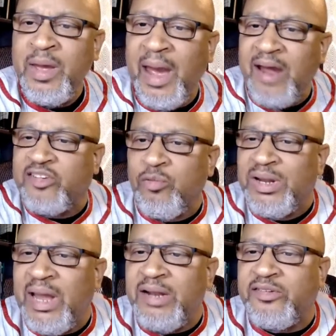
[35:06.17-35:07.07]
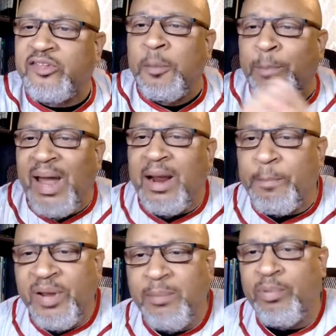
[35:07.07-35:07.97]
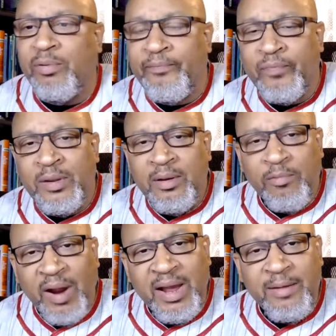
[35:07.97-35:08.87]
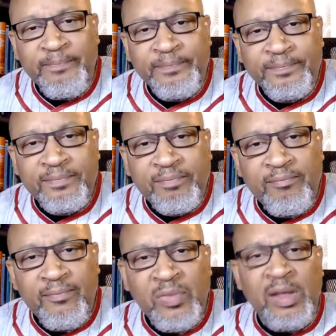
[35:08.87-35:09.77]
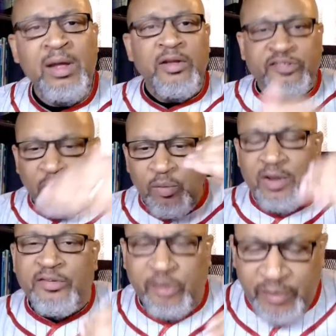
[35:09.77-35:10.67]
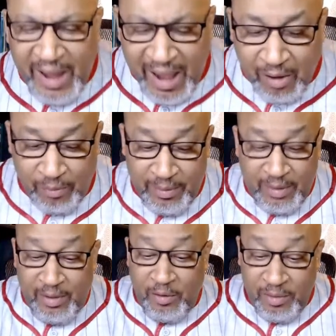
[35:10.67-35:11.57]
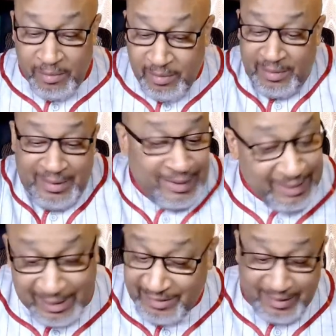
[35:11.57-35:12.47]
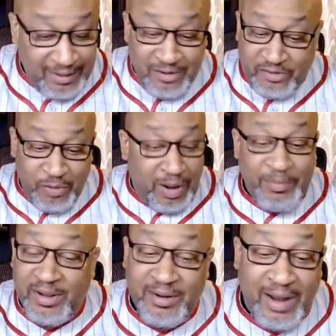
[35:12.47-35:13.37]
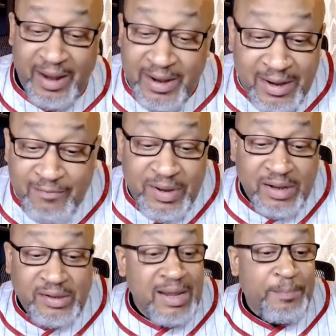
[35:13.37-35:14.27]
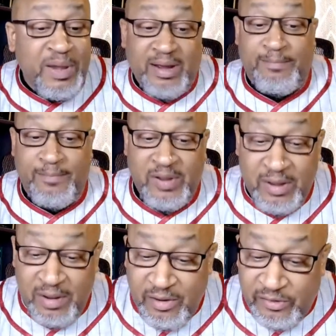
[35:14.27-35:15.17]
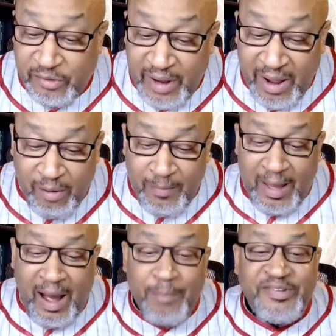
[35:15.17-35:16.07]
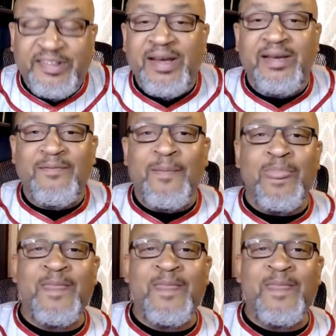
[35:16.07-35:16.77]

as it relates to Black people, right? So now, let's get into it. I ain't even get deep yet. So now I'm saying